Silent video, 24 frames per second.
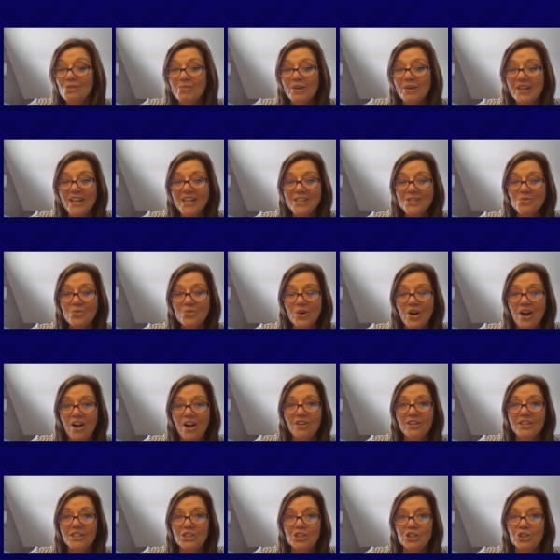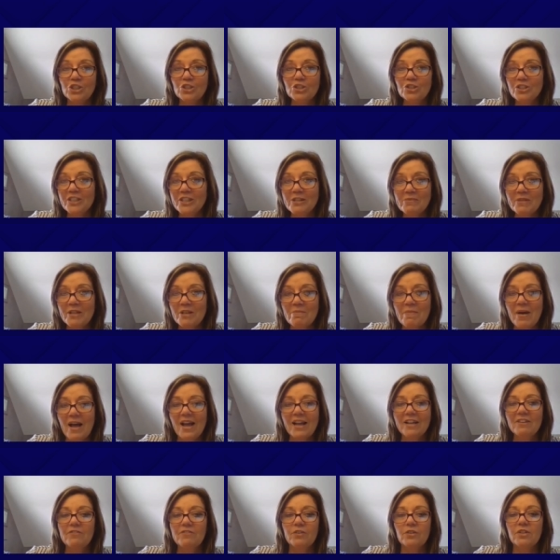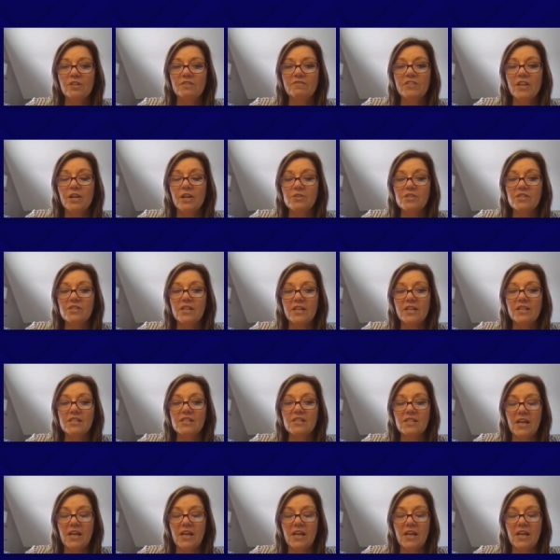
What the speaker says: because we're all extremely mindful of those things,